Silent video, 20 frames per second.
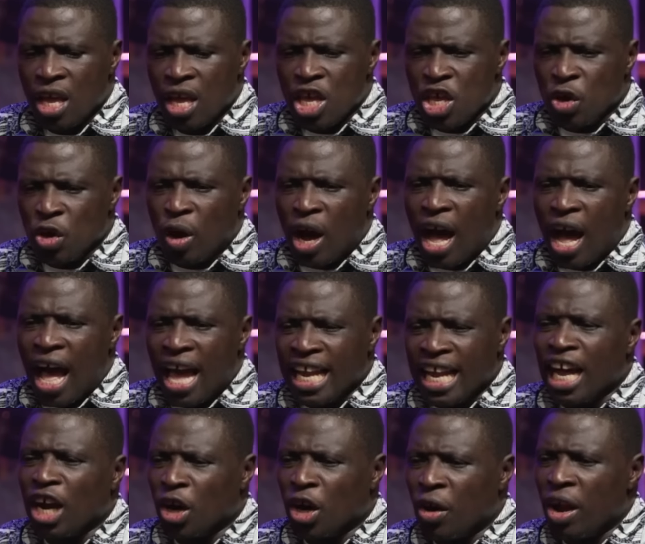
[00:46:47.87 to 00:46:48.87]
You are in
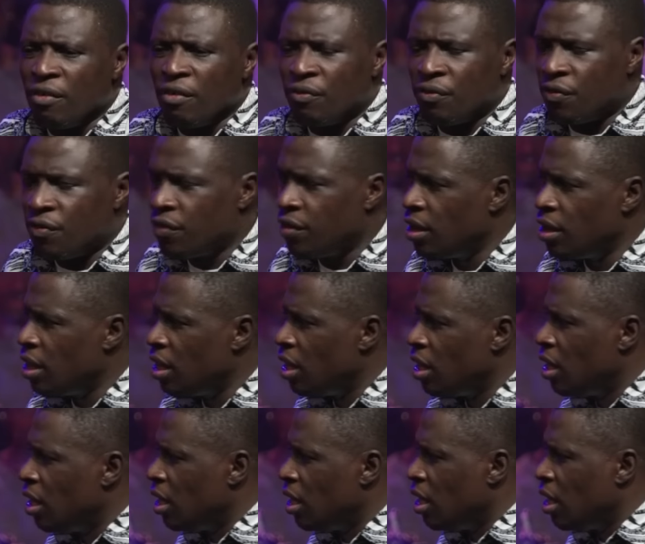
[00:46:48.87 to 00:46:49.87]
a grave.
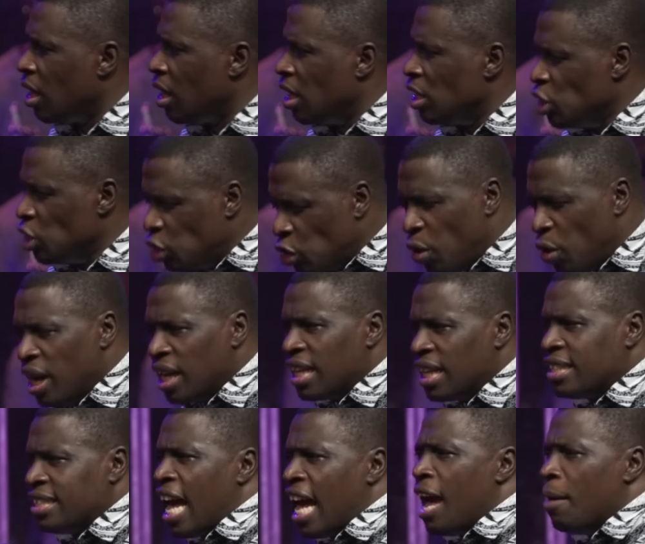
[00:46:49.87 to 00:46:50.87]
During the
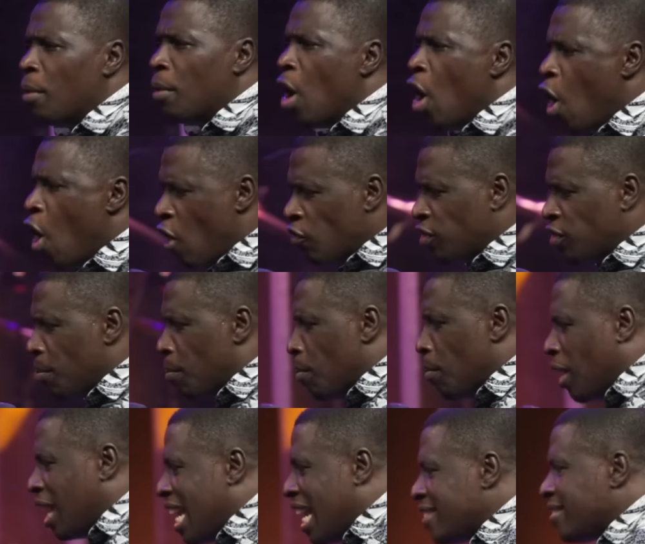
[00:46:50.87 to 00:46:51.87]
time of them
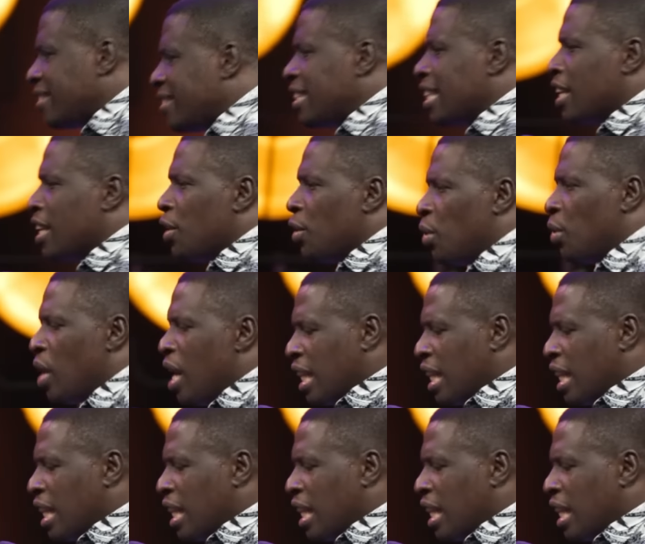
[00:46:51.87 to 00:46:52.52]
molesting you,